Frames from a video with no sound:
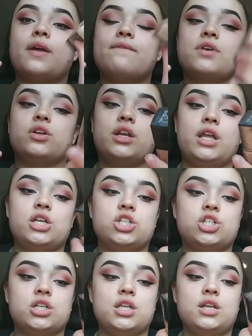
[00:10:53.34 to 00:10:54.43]

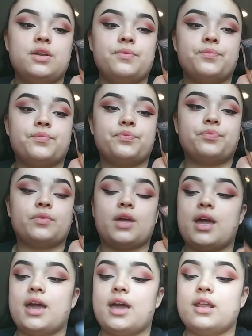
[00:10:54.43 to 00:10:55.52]
Foundation.
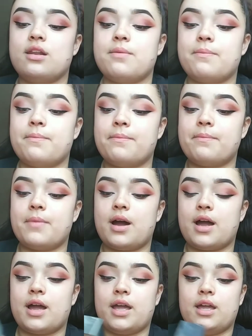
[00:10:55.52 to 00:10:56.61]
And
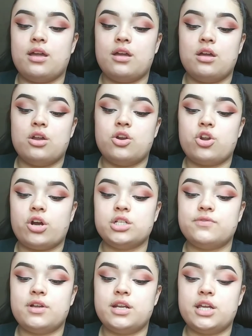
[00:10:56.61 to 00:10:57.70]
my Nars
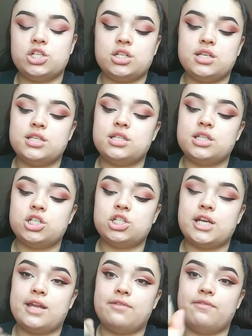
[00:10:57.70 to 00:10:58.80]
foundation is in the
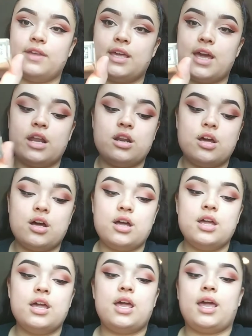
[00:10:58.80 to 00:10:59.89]
shade Vienna,
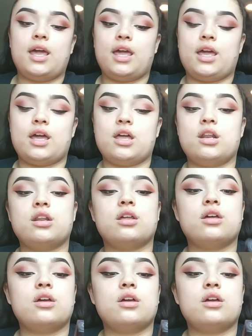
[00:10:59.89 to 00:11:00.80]
and